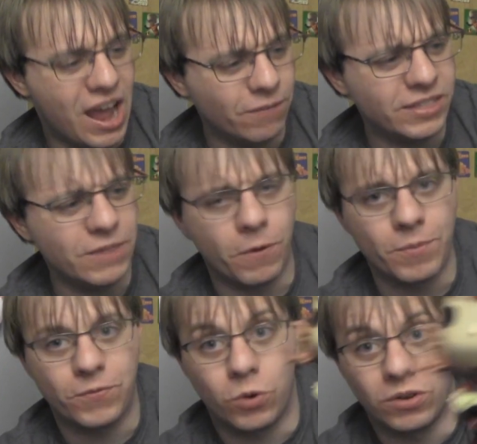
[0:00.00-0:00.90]
Everything from,
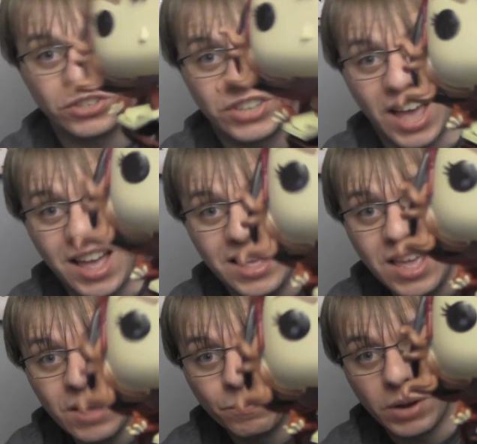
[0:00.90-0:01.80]
of course,
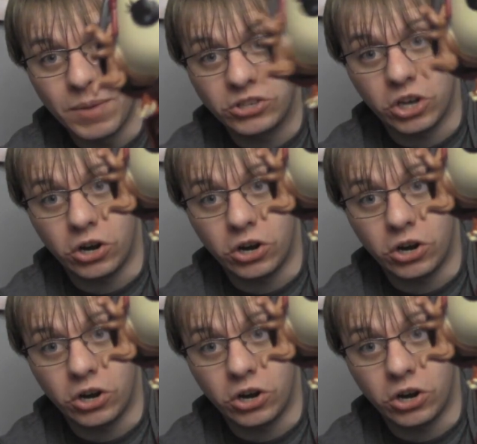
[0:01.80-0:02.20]
pretty much